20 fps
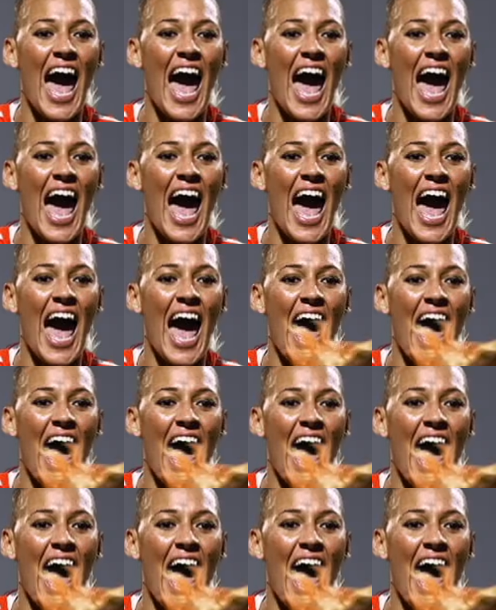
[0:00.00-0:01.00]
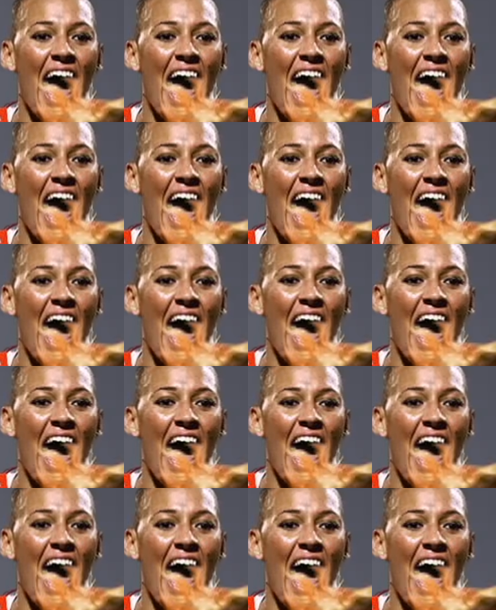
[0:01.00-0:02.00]

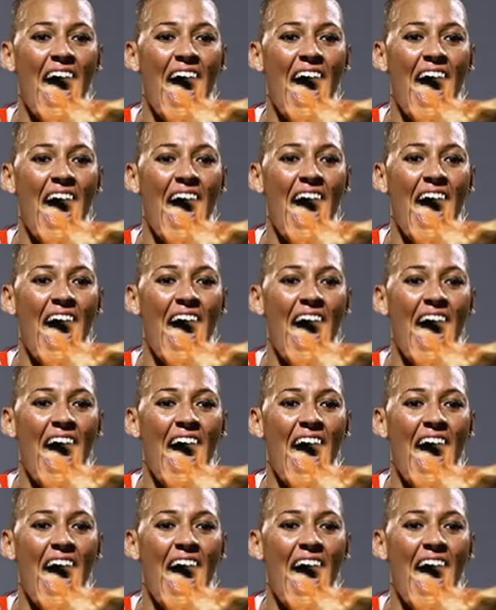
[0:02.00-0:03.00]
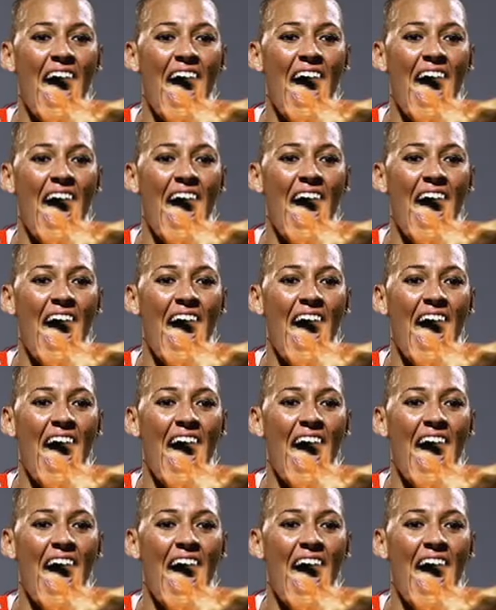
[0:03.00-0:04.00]

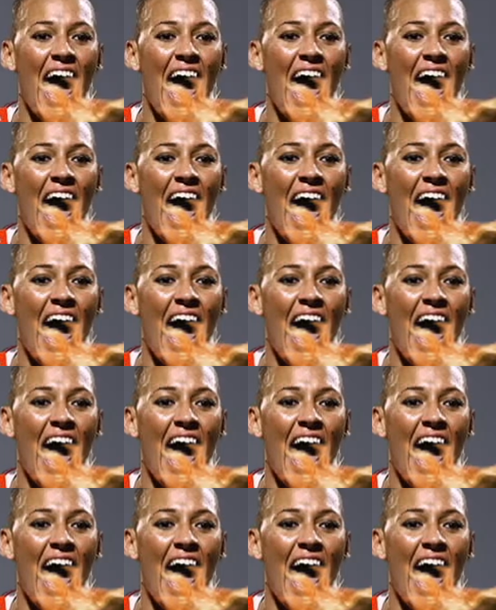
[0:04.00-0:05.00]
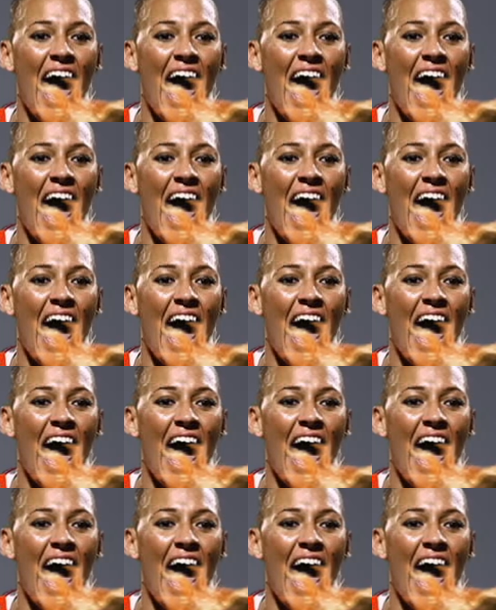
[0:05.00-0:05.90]
This person isn't speaking.